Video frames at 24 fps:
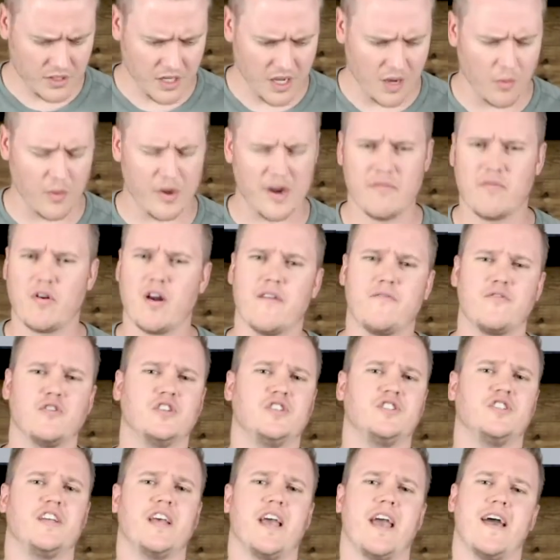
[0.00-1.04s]
whatever effort
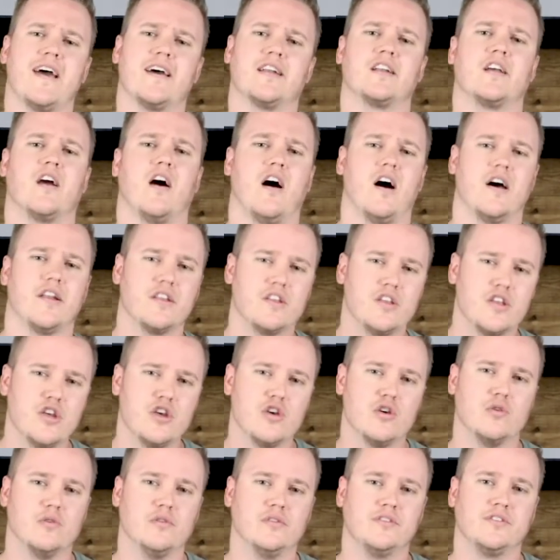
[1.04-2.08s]
she had, God
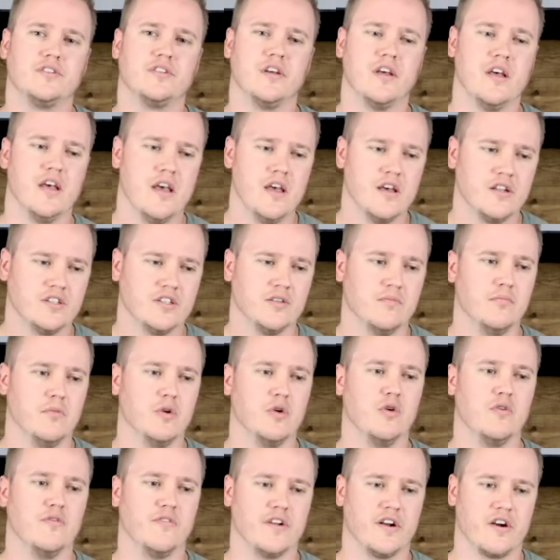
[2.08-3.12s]
used to
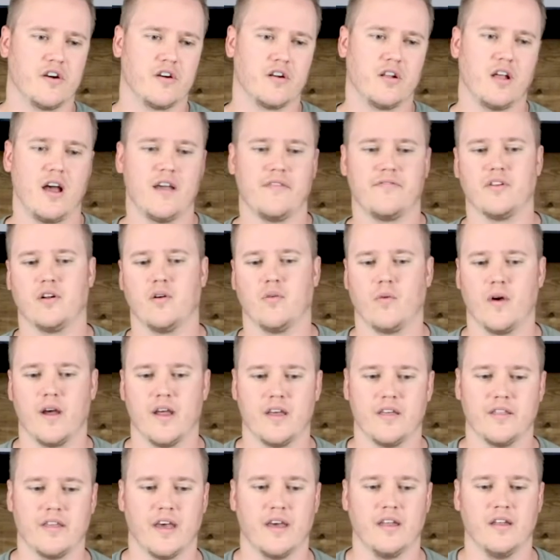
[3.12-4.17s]
move in her life in a
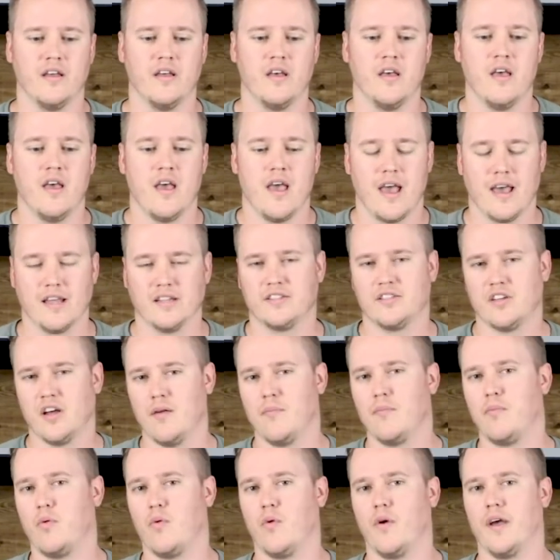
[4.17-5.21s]
way that at
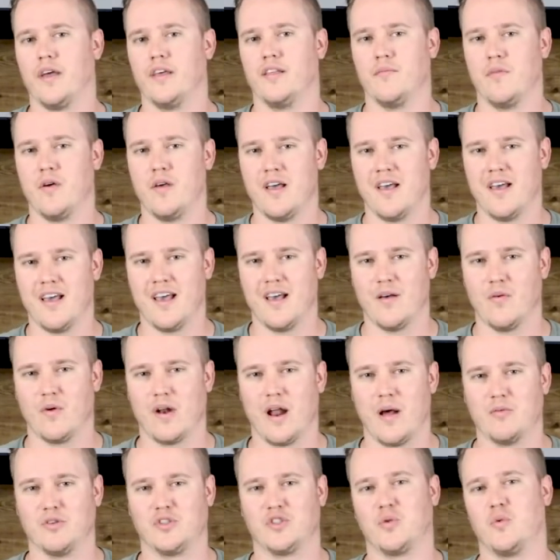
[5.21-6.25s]
some point,
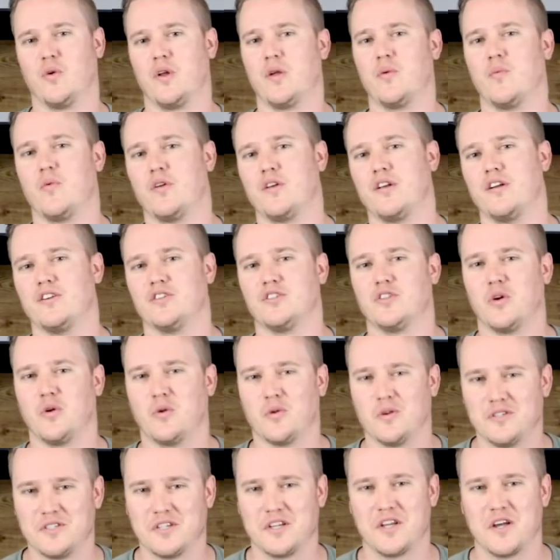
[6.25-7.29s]
when I was 21 years
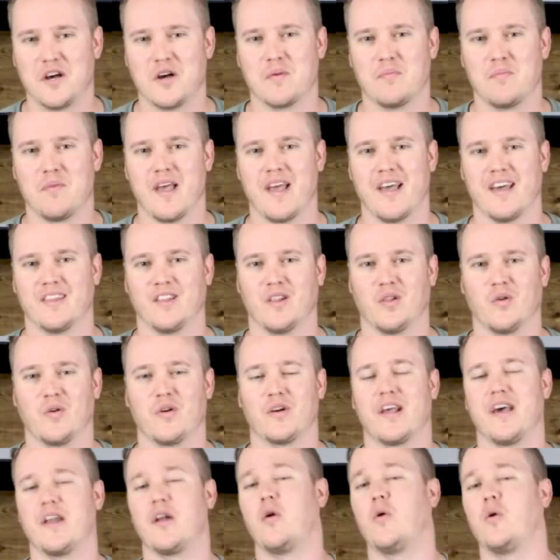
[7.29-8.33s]
old as a young man, the
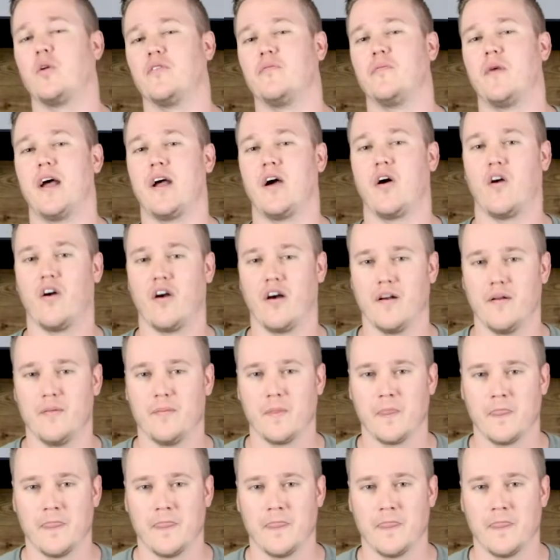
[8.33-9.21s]
Lord got a hold of my heart.